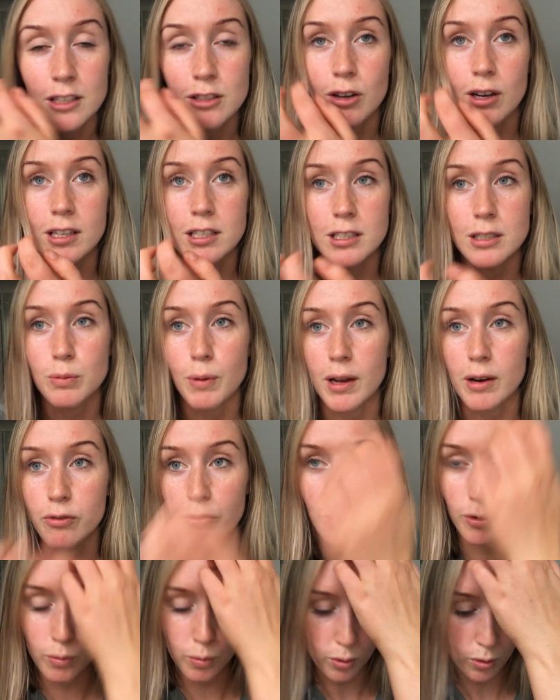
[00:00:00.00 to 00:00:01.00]
So I just went
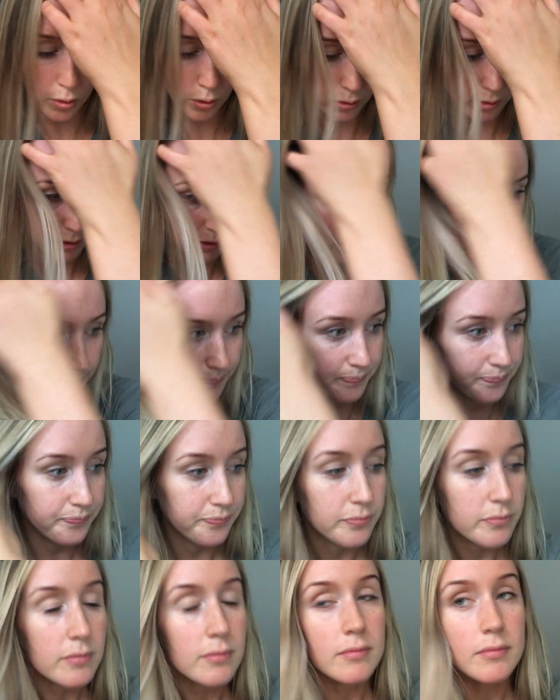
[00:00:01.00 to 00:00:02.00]
for walks
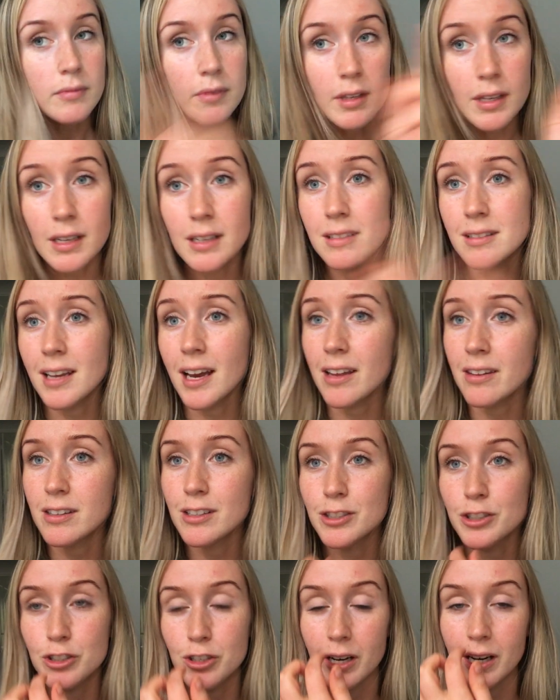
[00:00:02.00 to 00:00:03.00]
down
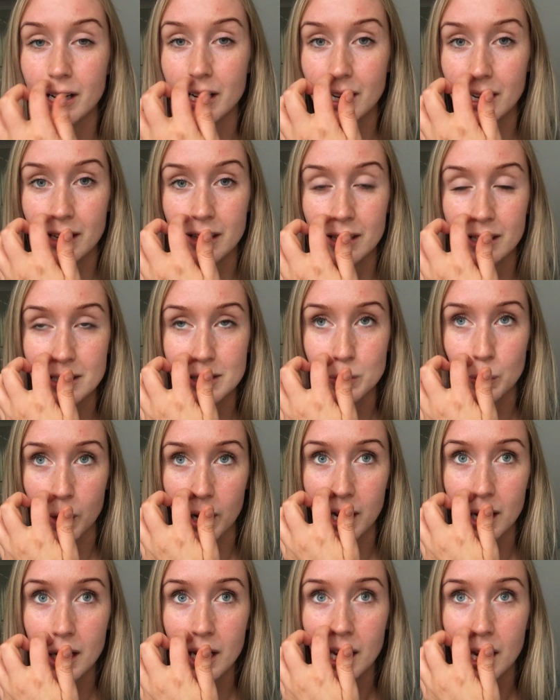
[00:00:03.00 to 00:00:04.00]
the street here this
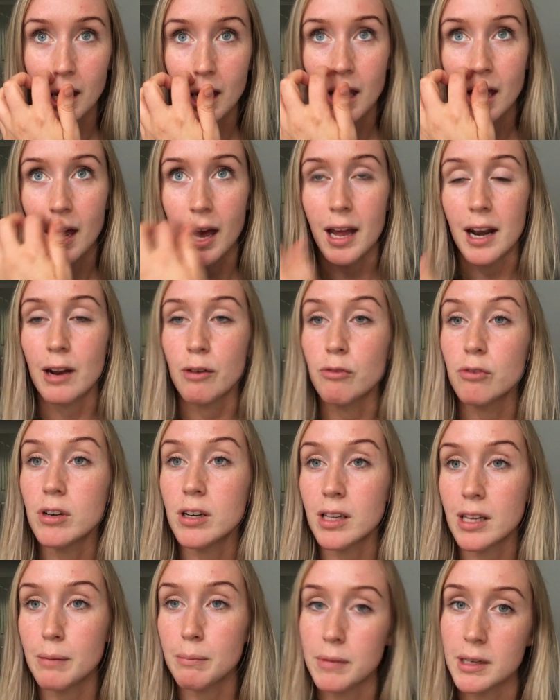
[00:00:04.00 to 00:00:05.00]
week, and I
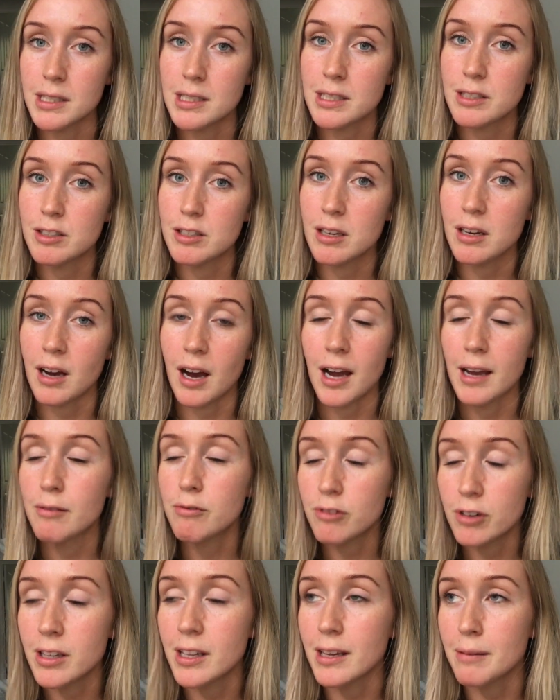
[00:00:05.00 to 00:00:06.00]
really miss
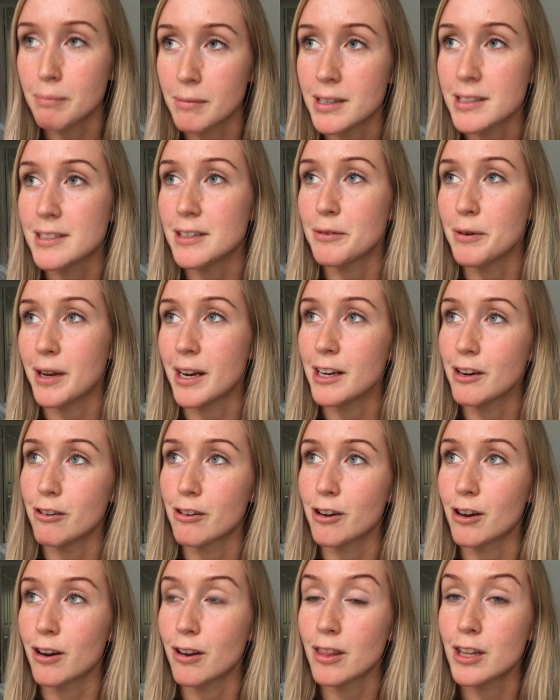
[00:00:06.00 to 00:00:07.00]
it when I
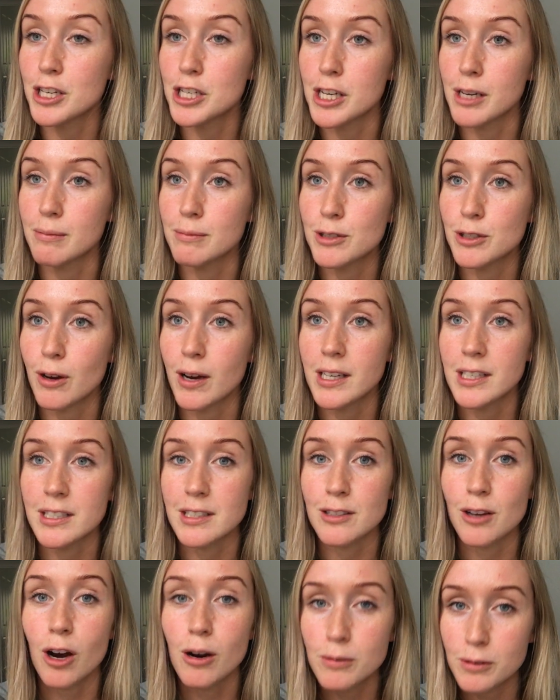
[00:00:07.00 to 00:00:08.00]
don't go to the gym. So I
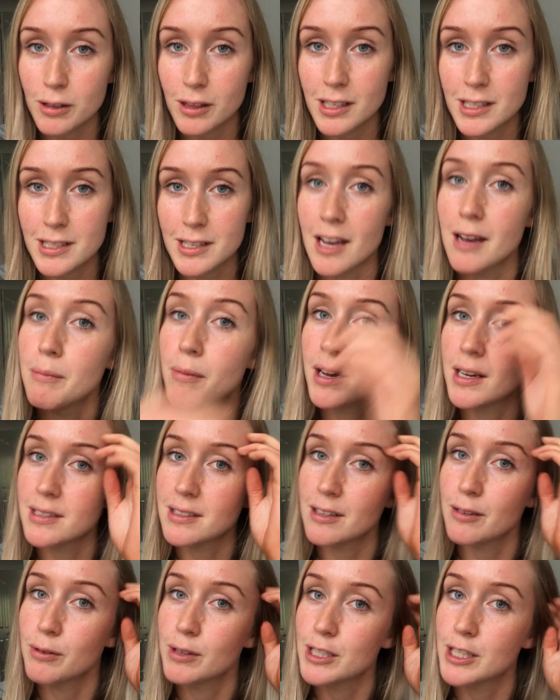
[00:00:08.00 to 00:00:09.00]
just hopped on the
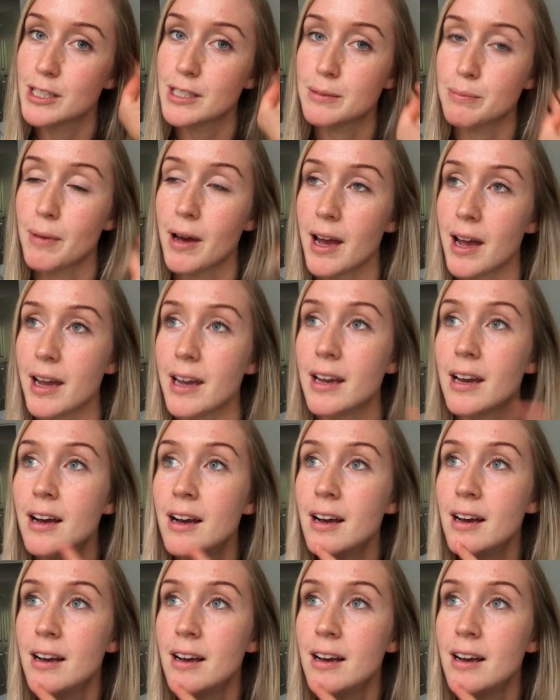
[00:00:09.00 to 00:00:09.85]
Stairmaster, which is my